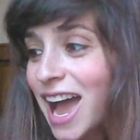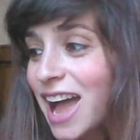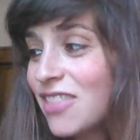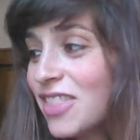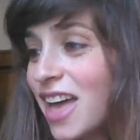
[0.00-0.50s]

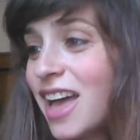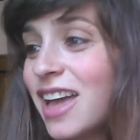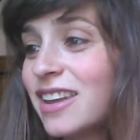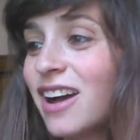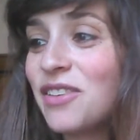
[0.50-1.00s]
And
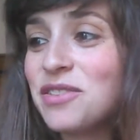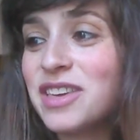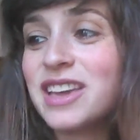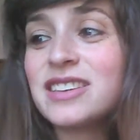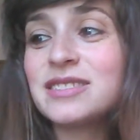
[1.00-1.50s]
then other
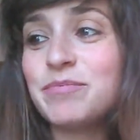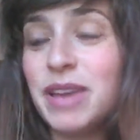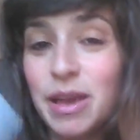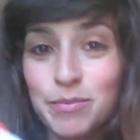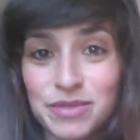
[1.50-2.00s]
things,
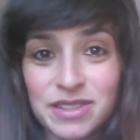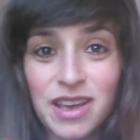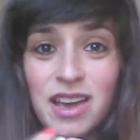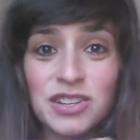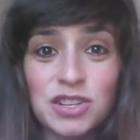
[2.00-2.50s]
bibs.
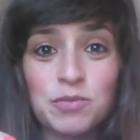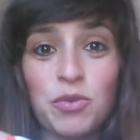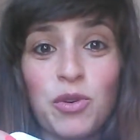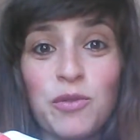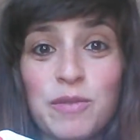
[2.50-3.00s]
Just
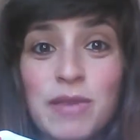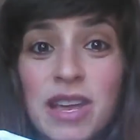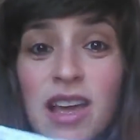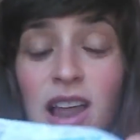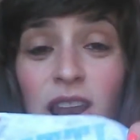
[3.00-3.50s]
brought with
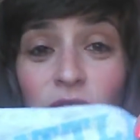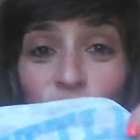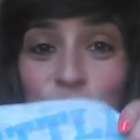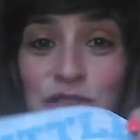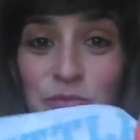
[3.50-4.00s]
me
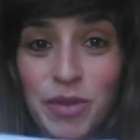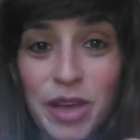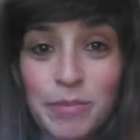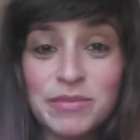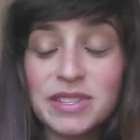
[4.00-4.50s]
loads of
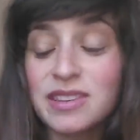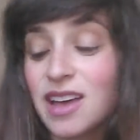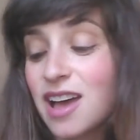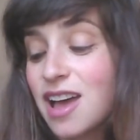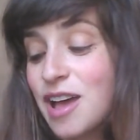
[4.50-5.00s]
bibs
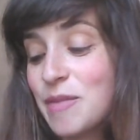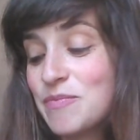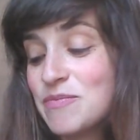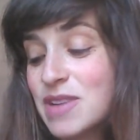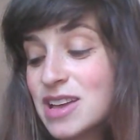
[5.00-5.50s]

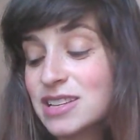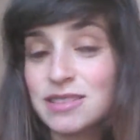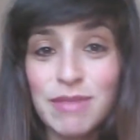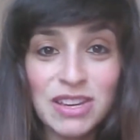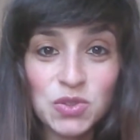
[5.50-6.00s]
to
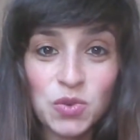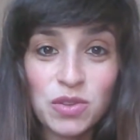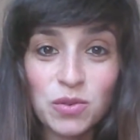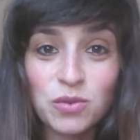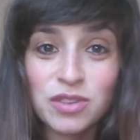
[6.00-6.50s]
make sure
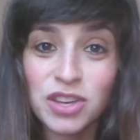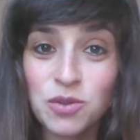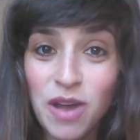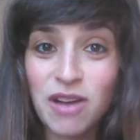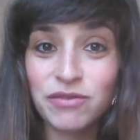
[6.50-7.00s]
that all the
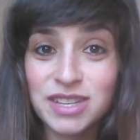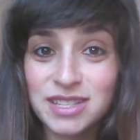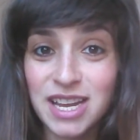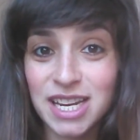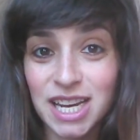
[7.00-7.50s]
cute outfits
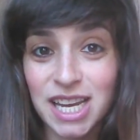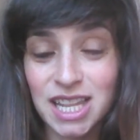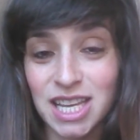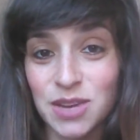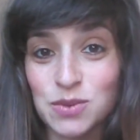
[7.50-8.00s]
stayed clean
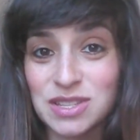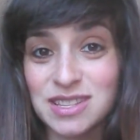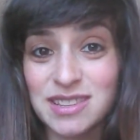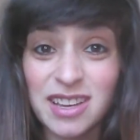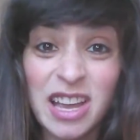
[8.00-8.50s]
and that he
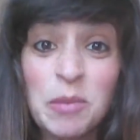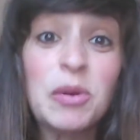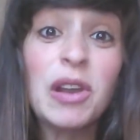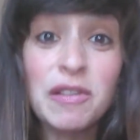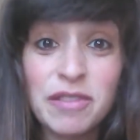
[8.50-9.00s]
wasn't sticking up
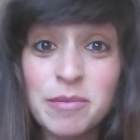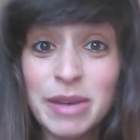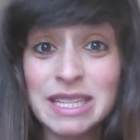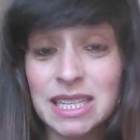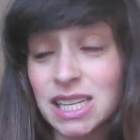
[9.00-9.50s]
all over them,
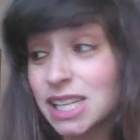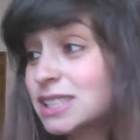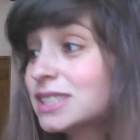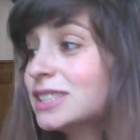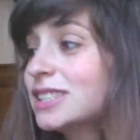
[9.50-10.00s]
basically.